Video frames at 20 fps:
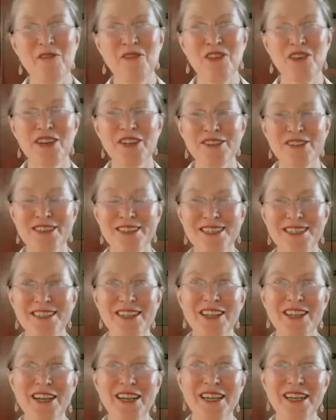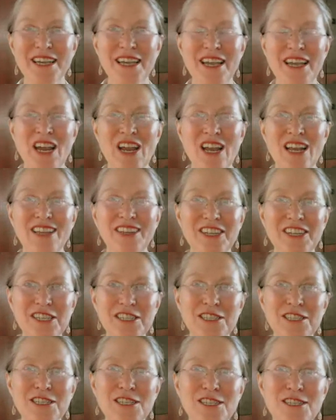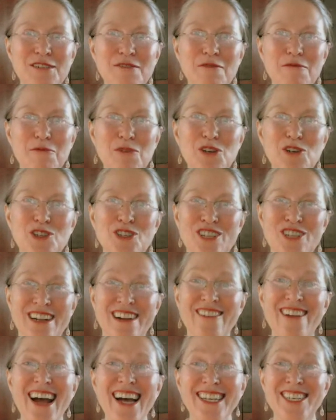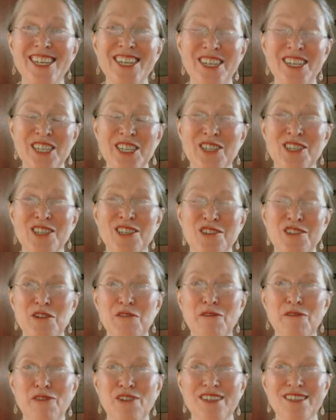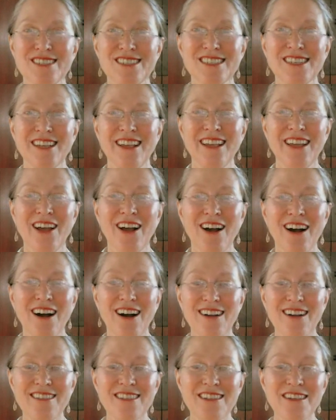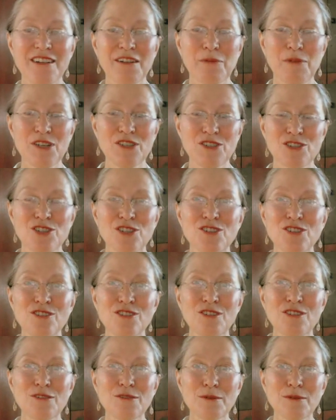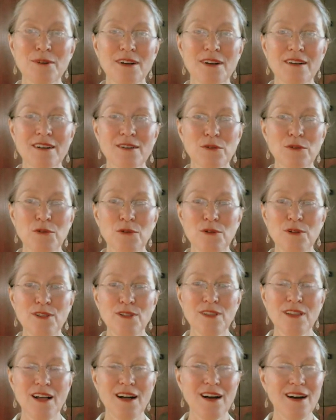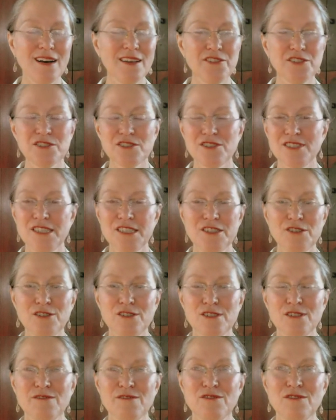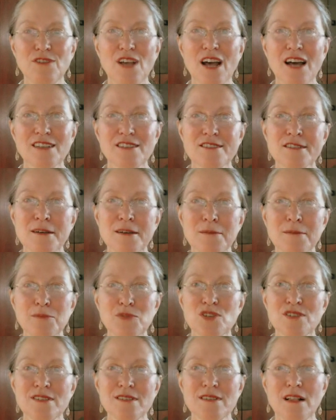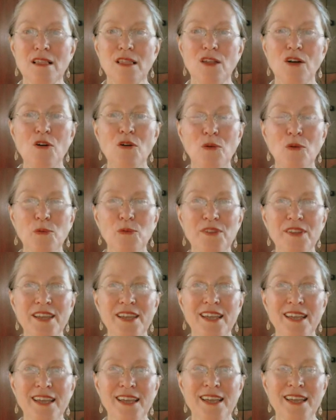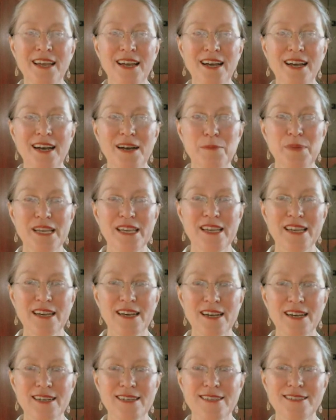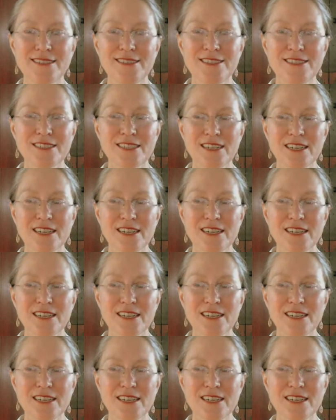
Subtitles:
of this is we're scratching the surface. I think we should do a whole other series of assumptions alone, because